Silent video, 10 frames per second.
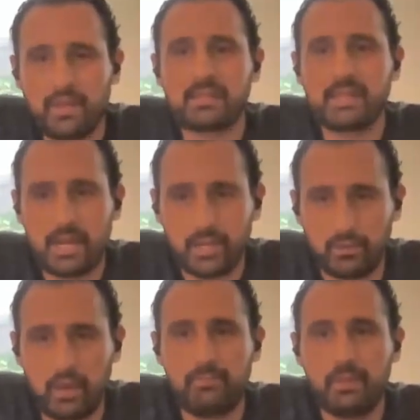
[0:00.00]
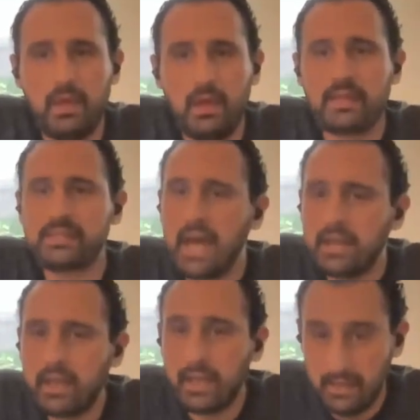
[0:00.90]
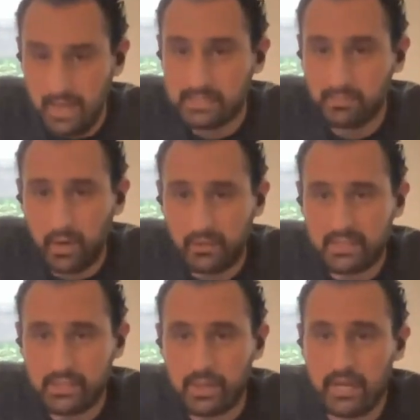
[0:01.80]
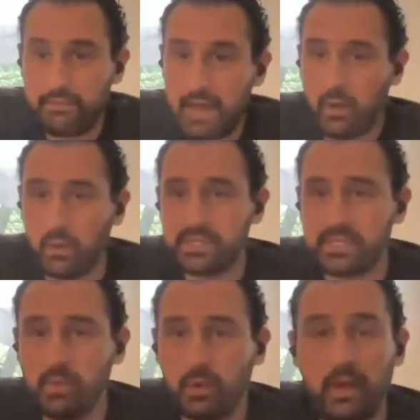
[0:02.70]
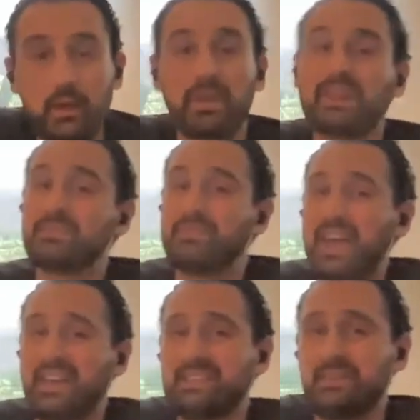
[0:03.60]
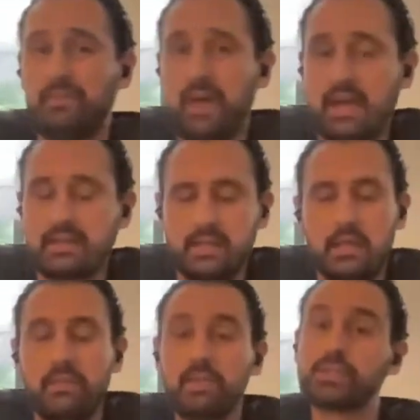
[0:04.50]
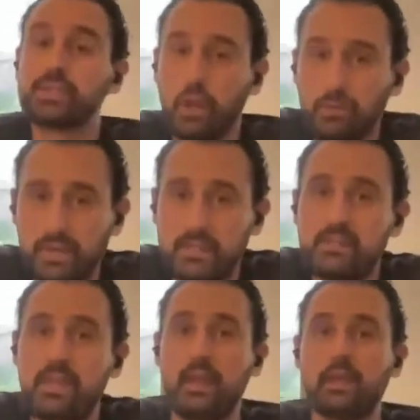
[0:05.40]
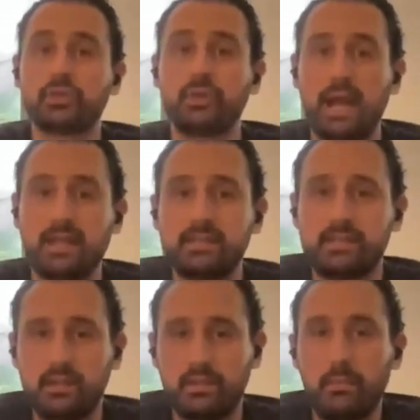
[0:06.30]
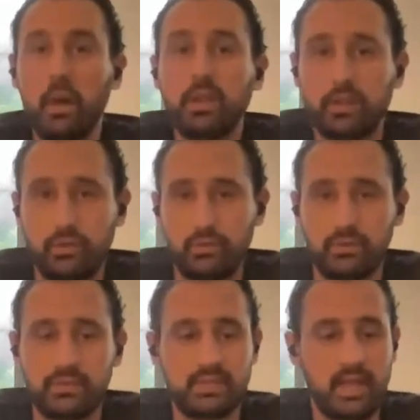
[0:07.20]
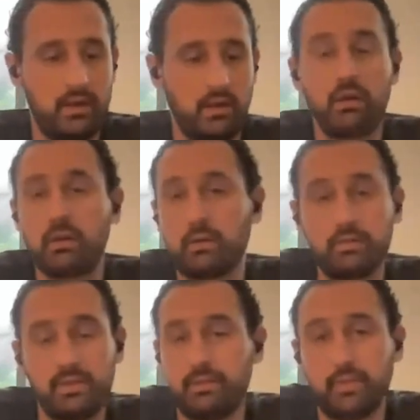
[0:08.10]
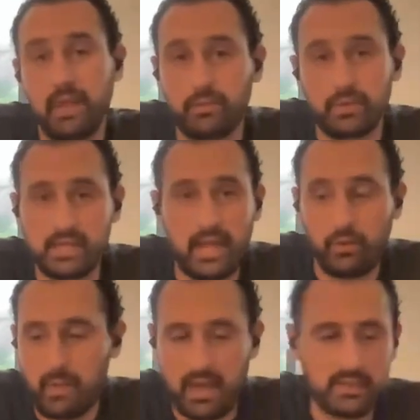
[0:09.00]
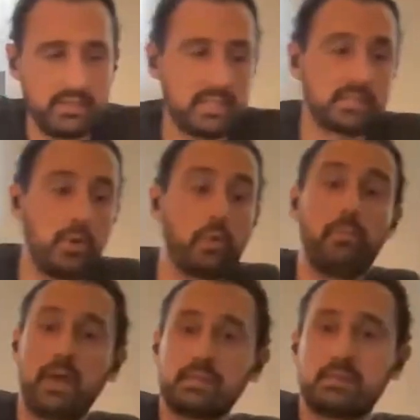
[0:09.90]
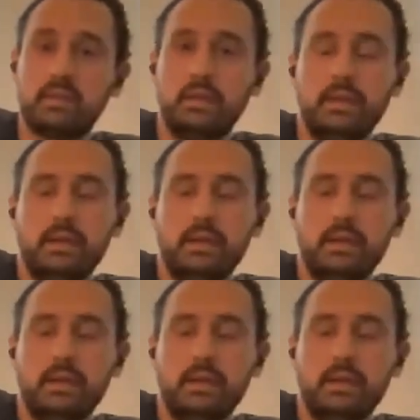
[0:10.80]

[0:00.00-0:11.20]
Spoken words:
Exactly right. It's not, and yes, Mark, that's correct. Fat holds the smoke better because fat is in fact the solvent that attracts the molecules that are the flavors and aromatics in smoke best.